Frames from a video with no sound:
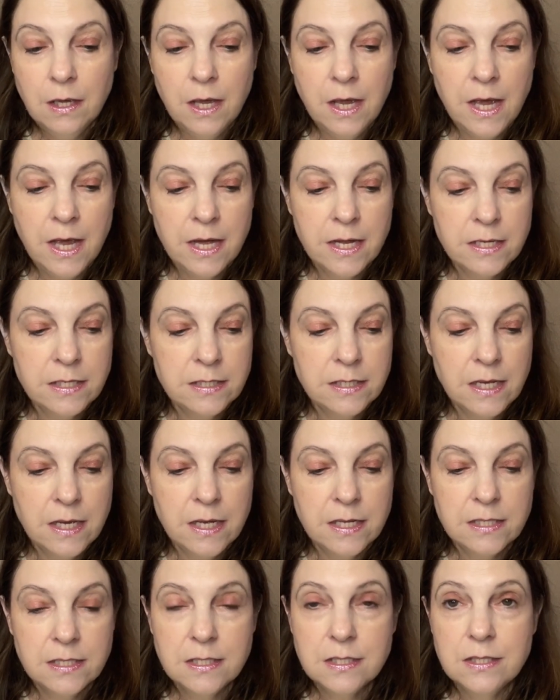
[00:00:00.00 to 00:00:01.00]
And
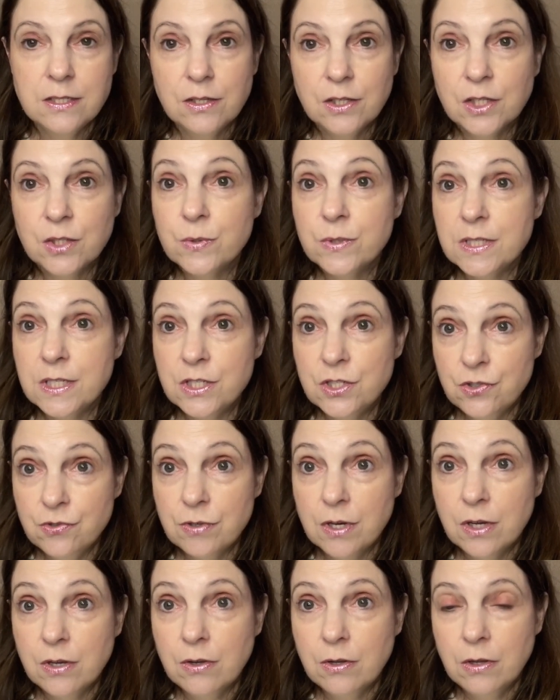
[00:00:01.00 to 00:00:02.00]
still, it was a
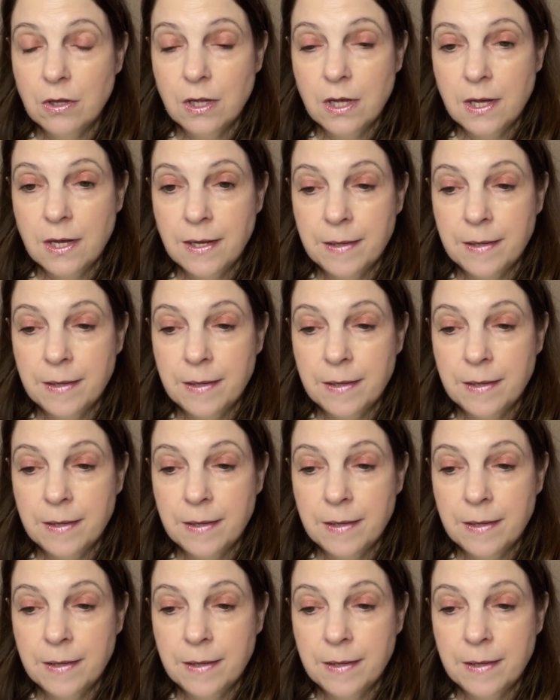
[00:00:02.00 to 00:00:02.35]
struggle.